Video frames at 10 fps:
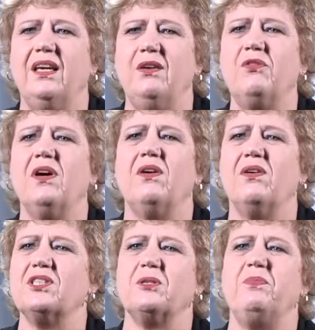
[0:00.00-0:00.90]
If I
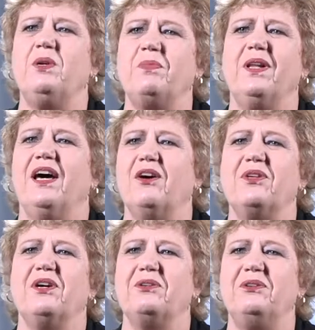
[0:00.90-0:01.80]
ask people how
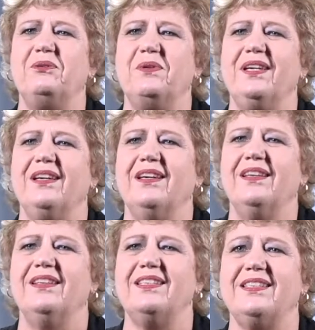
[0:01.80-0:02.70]
they are doing,
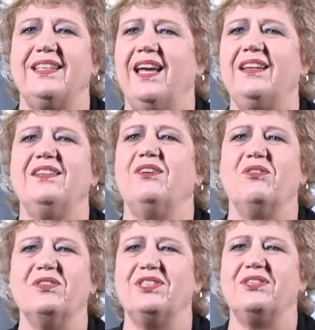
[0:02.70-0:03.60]
the standard
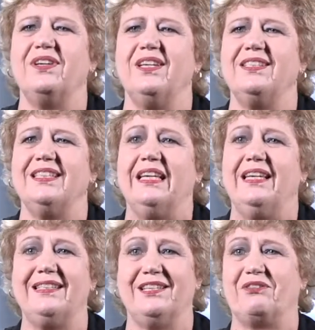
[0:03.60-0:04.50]
answer is,
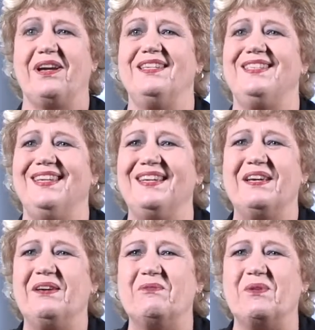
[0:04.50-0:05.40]
it's crazy,
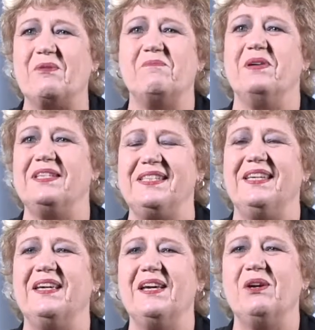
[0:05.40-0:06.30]
we are
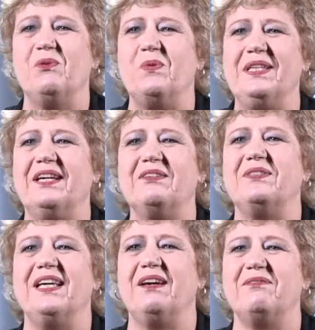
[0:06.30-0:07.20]
busy, we
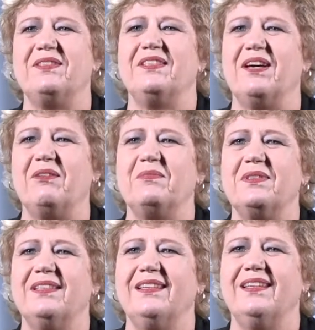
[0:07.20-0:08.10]
don't have time.
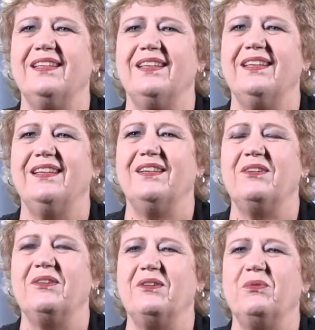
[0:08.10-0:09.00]

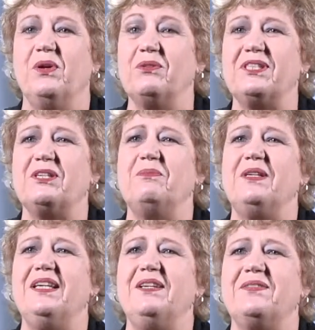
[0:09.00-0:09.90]
We also
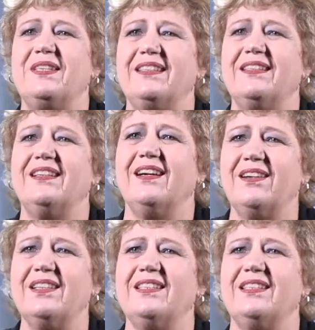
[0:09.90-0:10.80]
believe that the
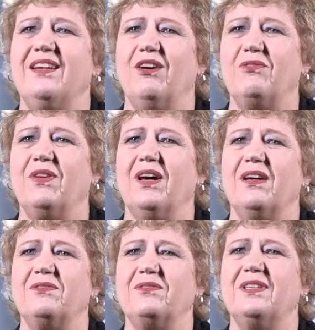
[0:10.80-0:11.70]
currency of
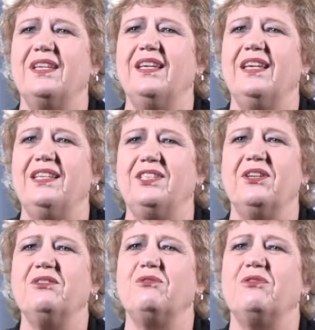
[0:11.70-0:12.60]
life is
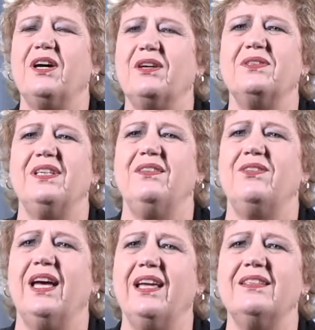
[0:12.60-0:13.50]
not found in
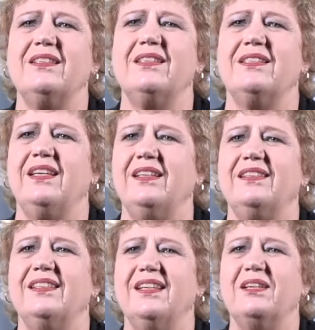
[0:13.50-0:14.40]
rand and
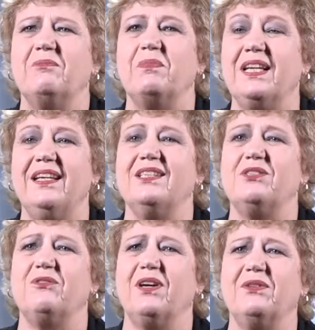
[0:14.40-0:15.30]
cent, but it
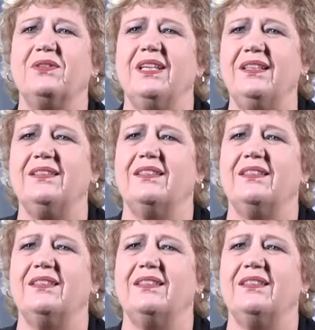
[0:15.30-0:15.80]
is found in